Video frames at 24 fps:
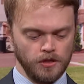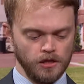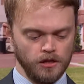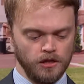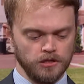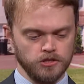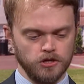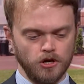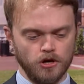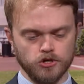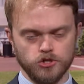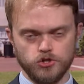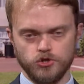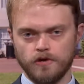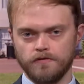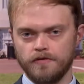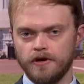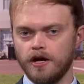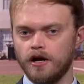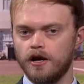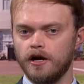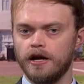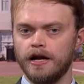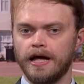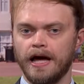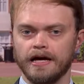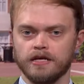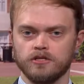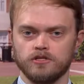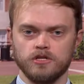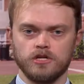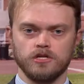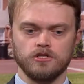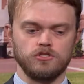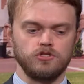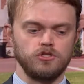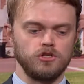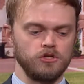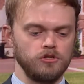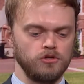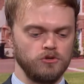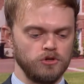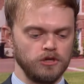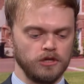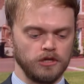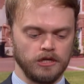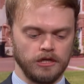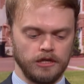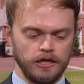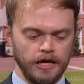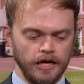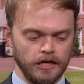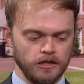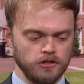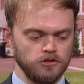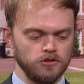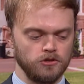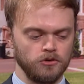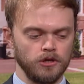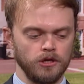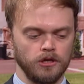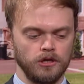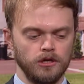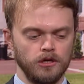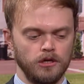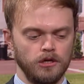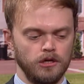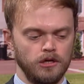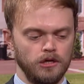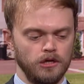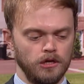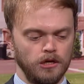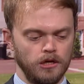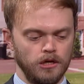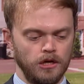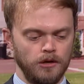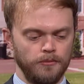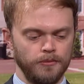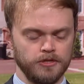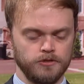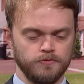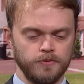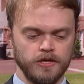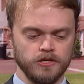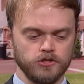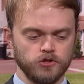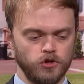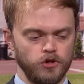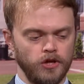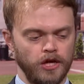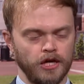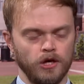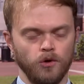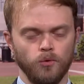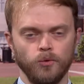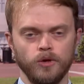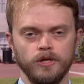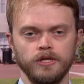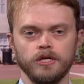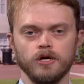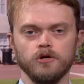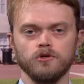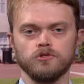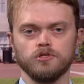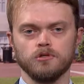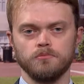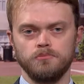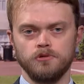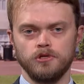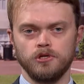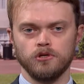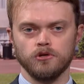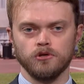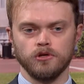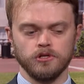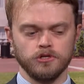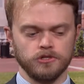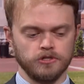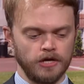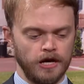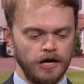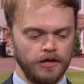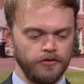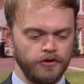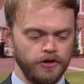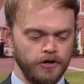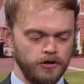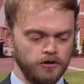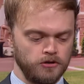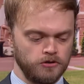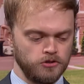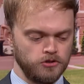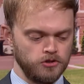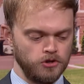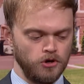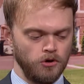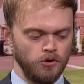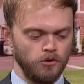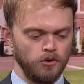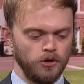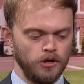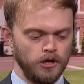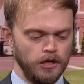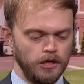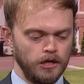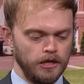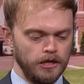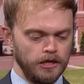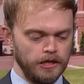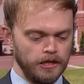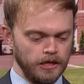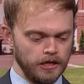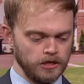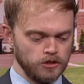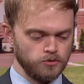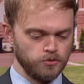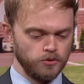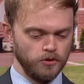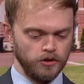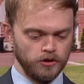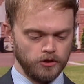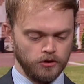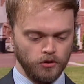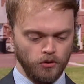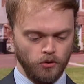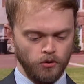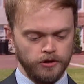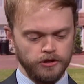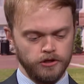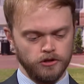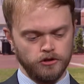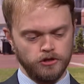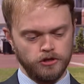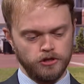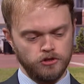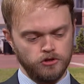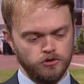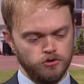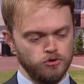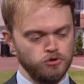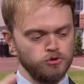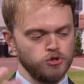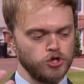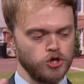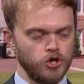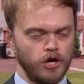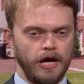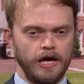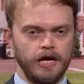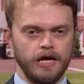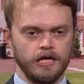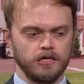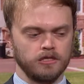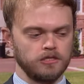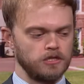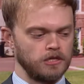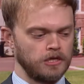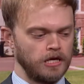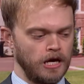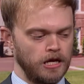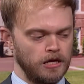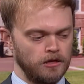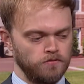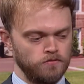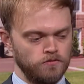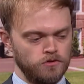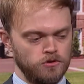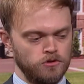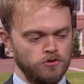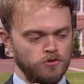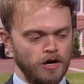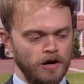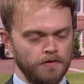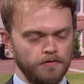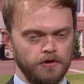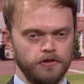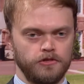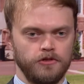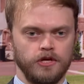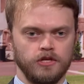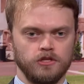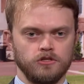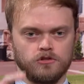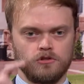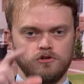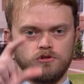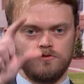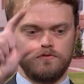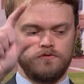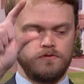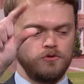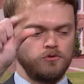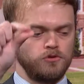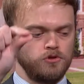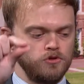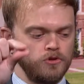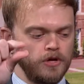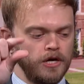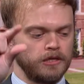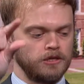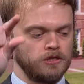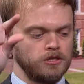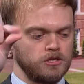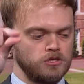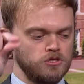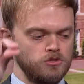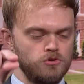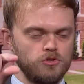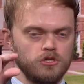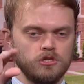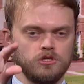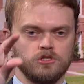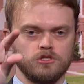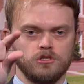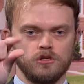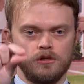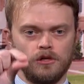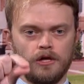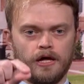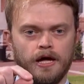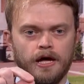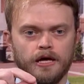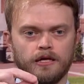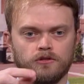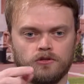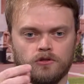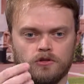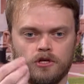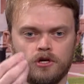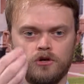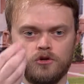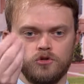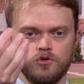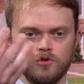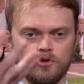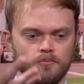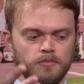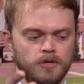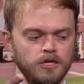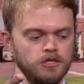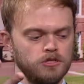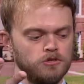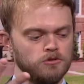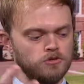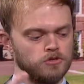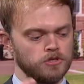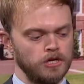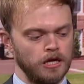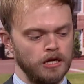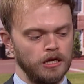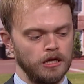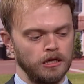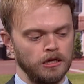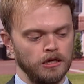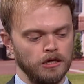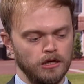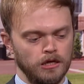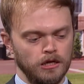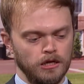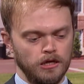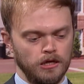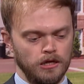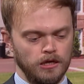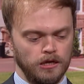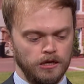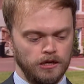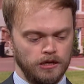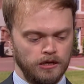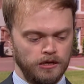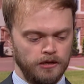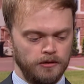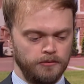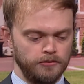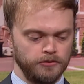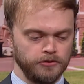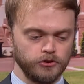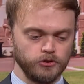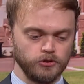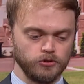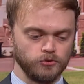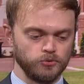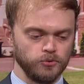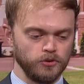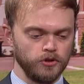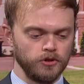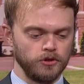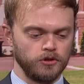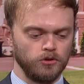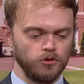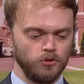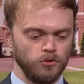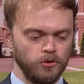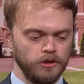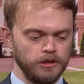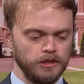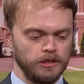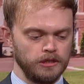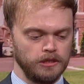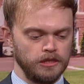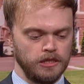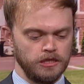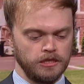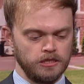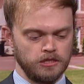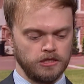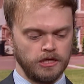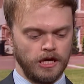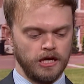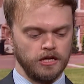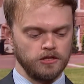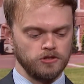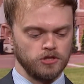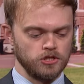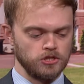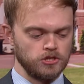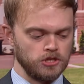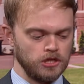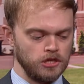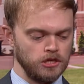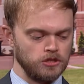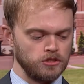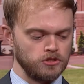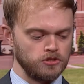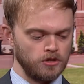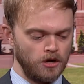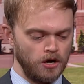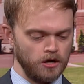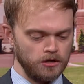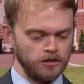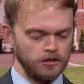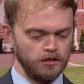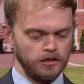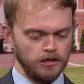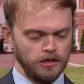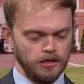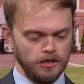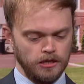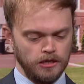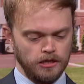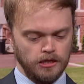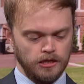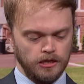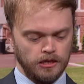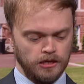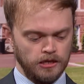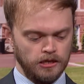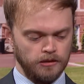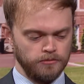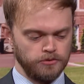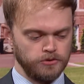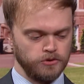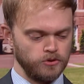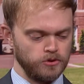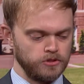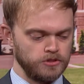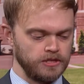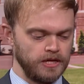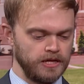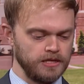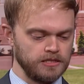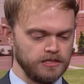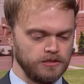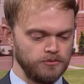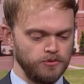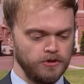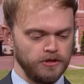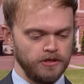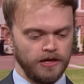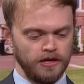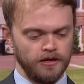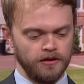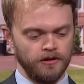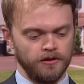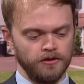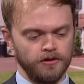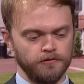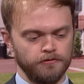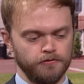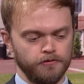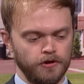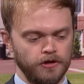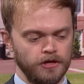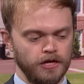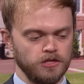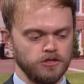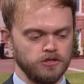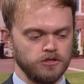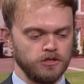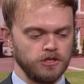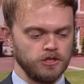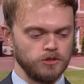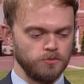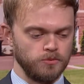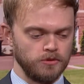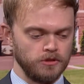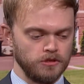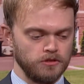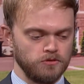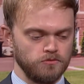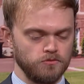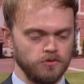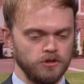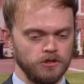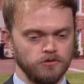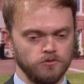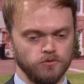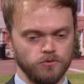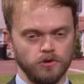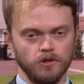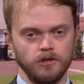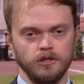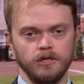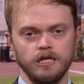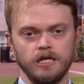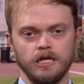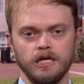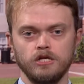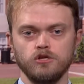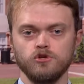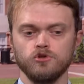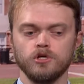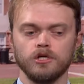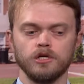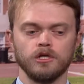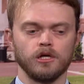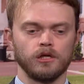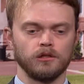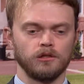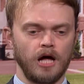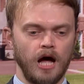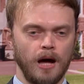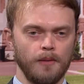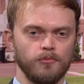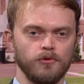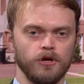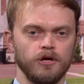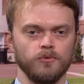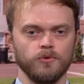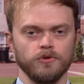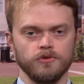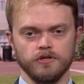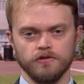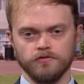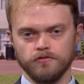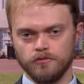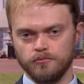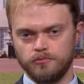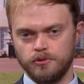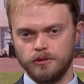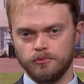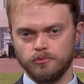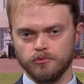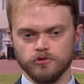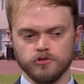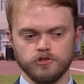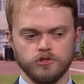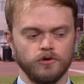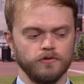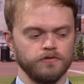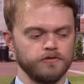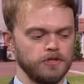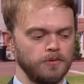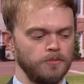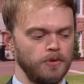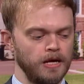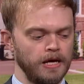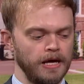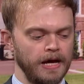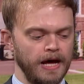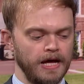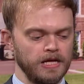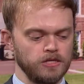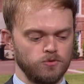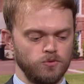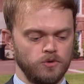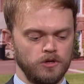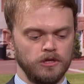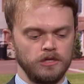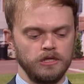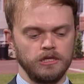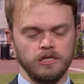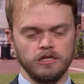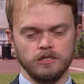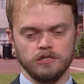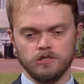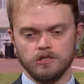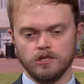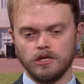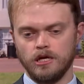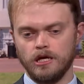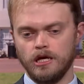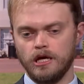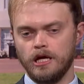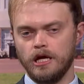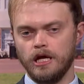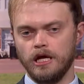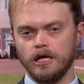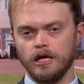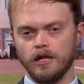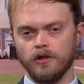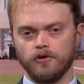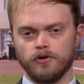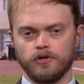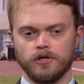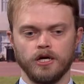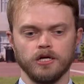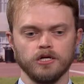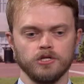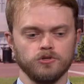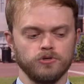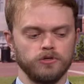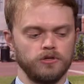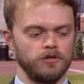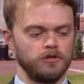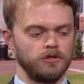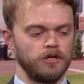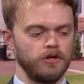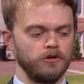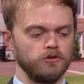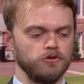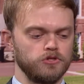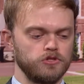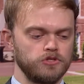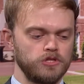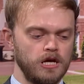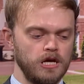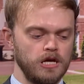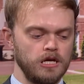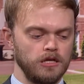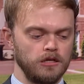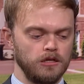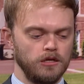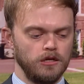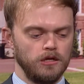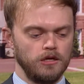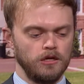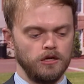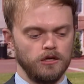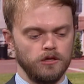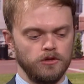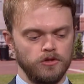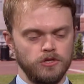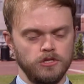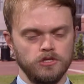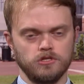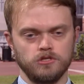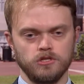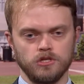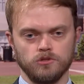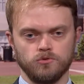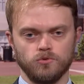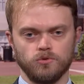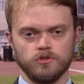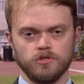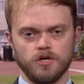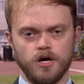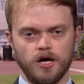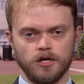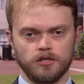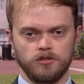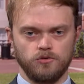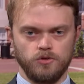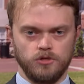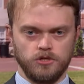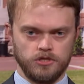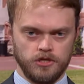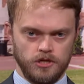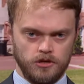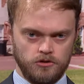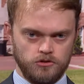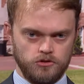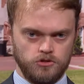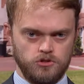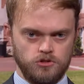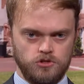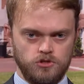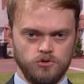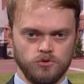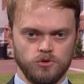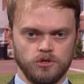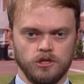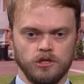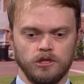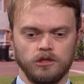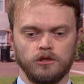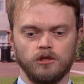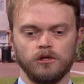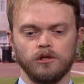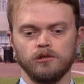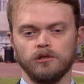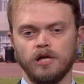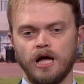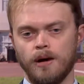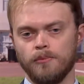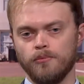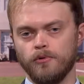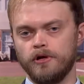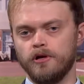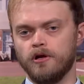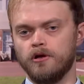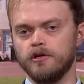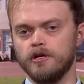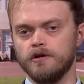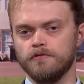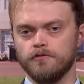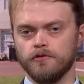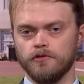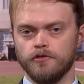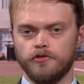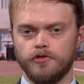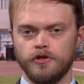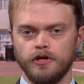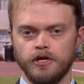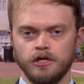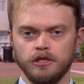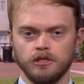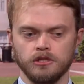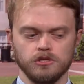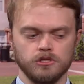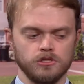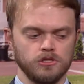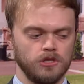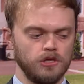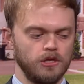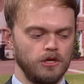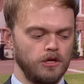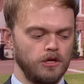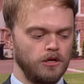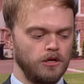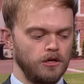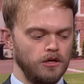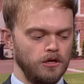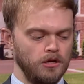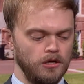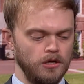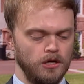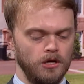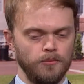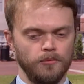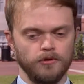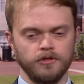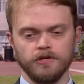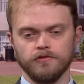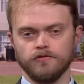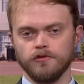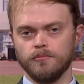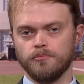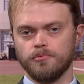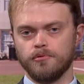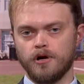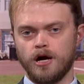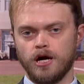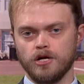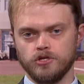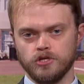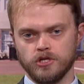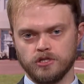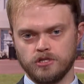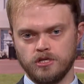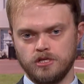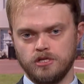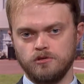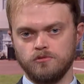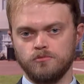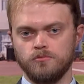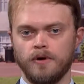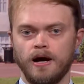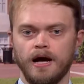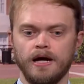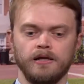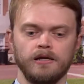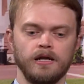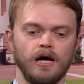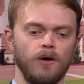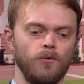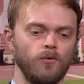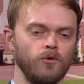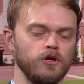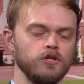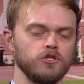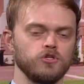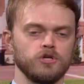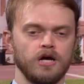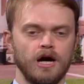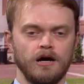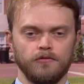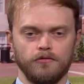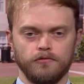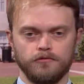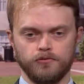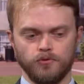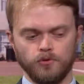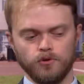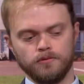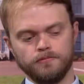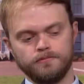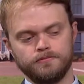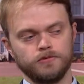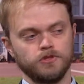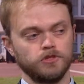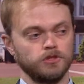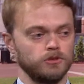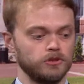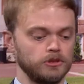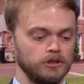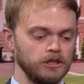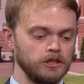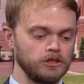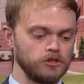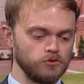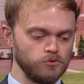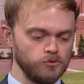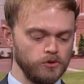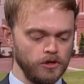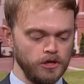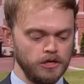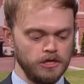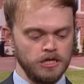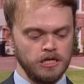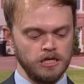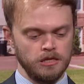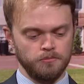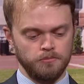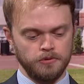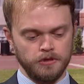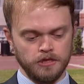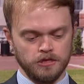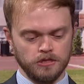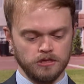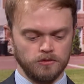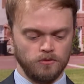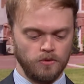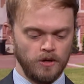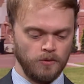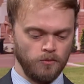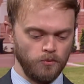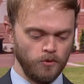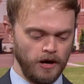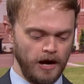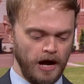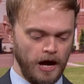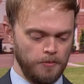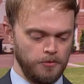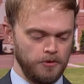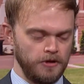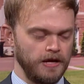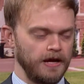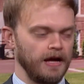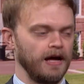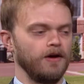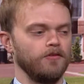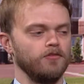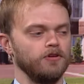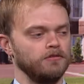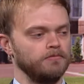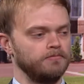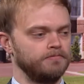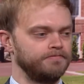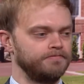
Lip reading: As long as you have internet access, you can connect to it. It's basically like a Windows computer inside there. So it's really cool, and you use your hands to kind of do everything. So if you do like this, you can select or go to a menu setting. So it's really cool, and it's kind of just getting started. So it's nice to be kind of on the front edge of this, but it's really neat, and you can collaborate with different people. So if somebody has one of these in another country or another state, these things will talk to each other, so you can collaborate on different things and different projects that you might not want to travel for. So it's a really neat piece, and we're happy to have it.